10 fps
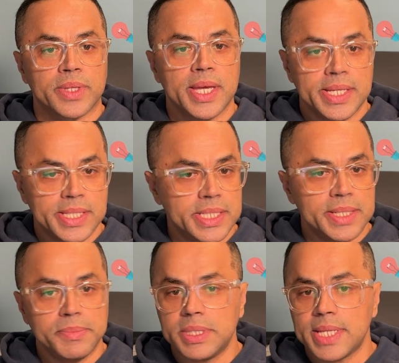
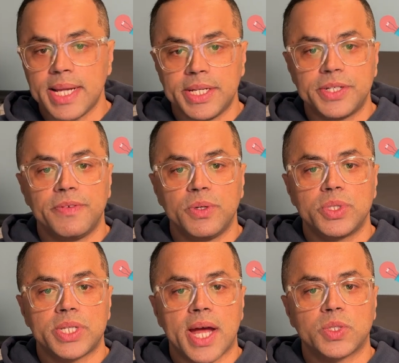System design interview
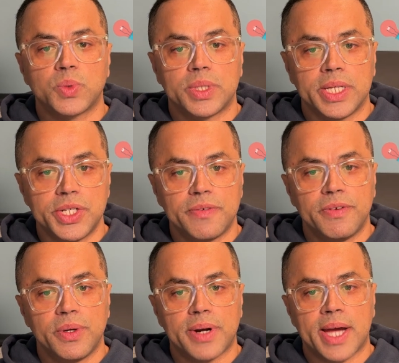starts with the
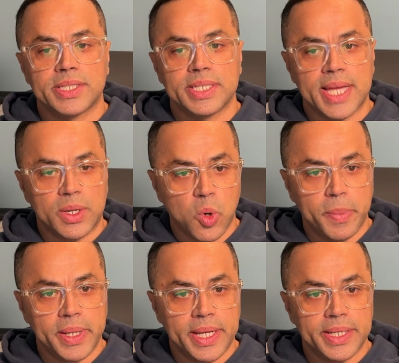interviewer asking an
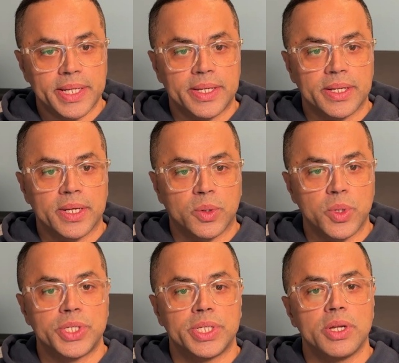open-ended
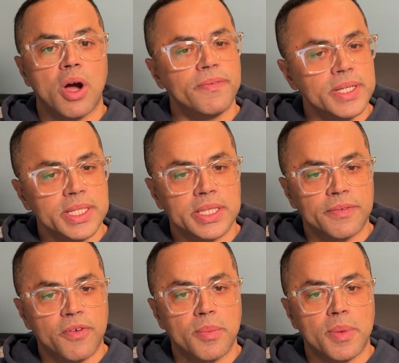question, often in the
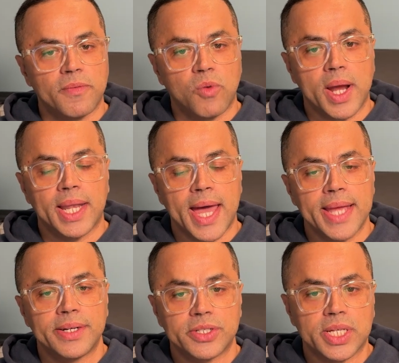form of
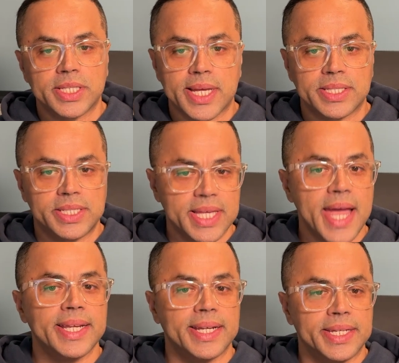one-liners such as
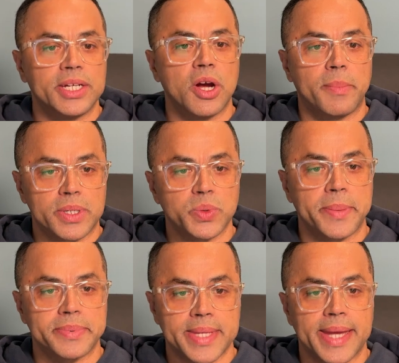design an e-commerce
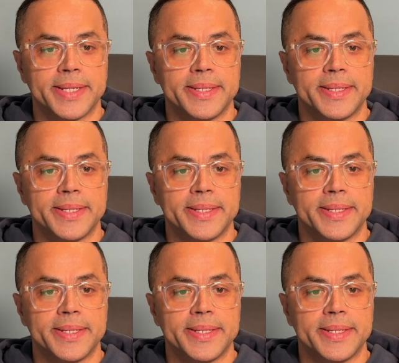website.